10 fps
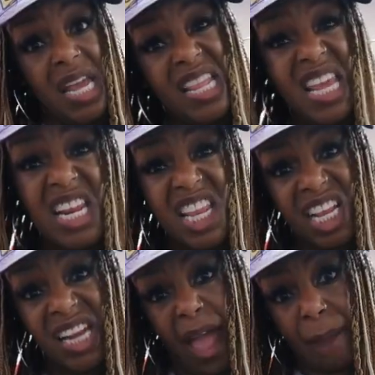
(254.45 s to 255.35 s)
And then it
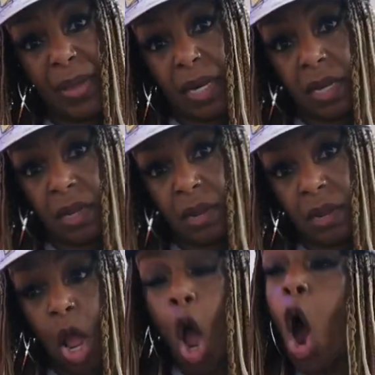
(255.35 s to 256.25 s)
doesn't happen.
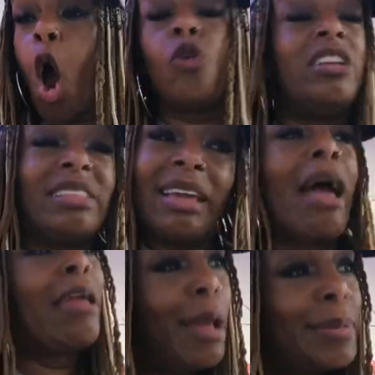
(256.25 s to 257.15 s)
Only thing
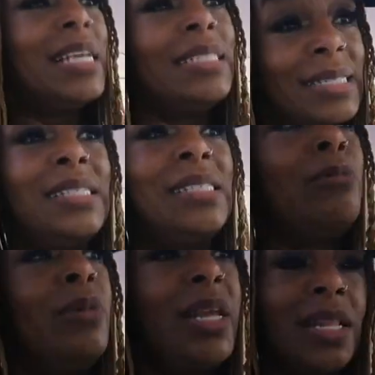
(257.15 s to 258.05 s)
I am
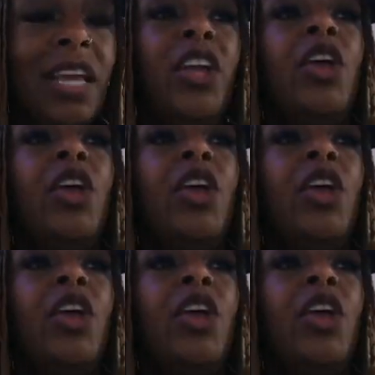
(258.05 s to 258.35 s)
consistent with,